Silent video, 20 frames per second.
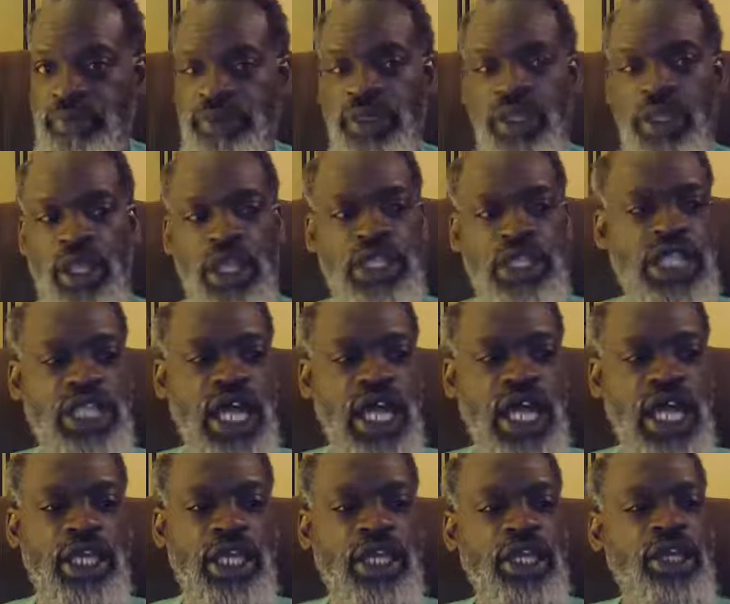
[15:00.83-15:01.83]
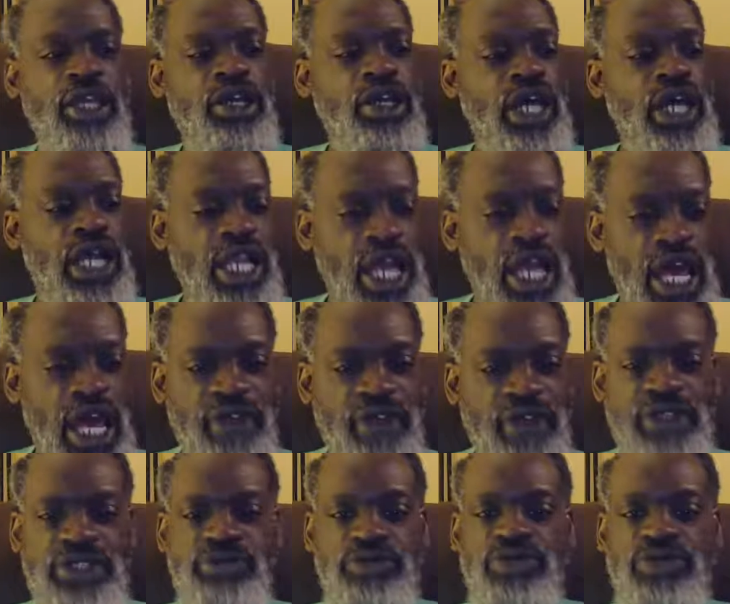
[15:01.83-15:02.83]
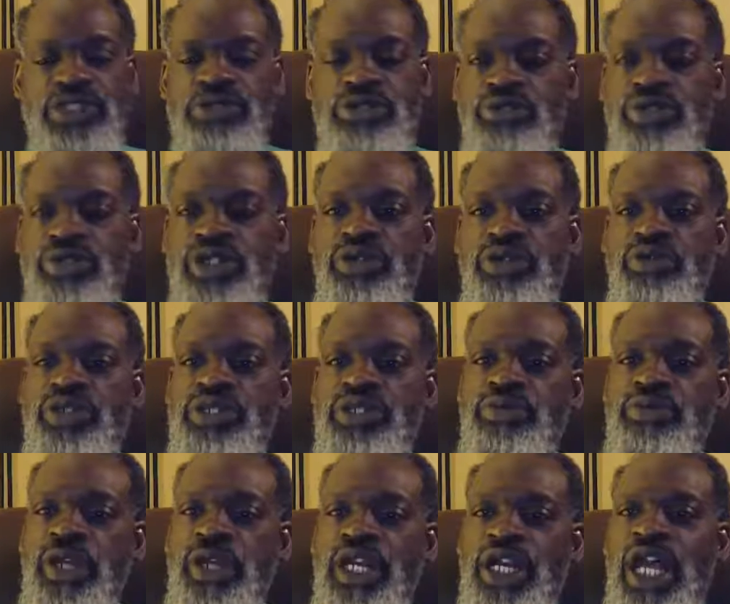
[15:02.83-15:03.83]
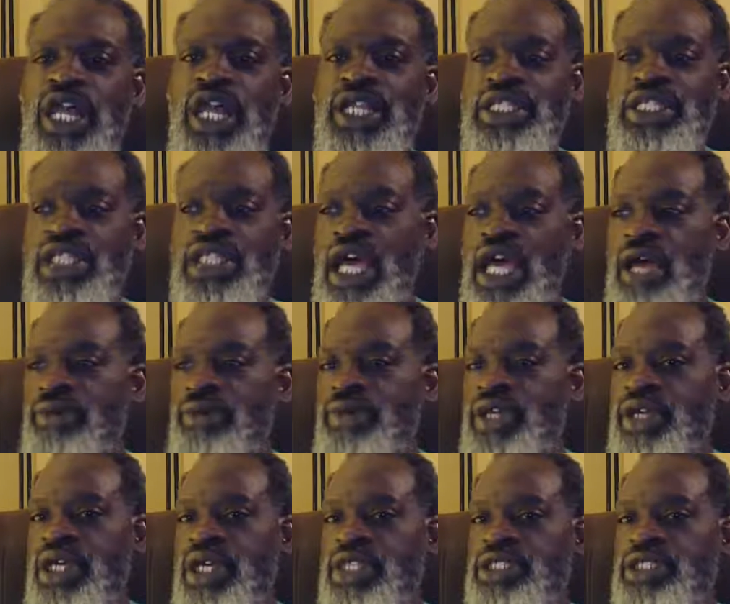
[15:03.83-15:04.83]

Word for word: It's like a lot of us we, we we spend a lot of time because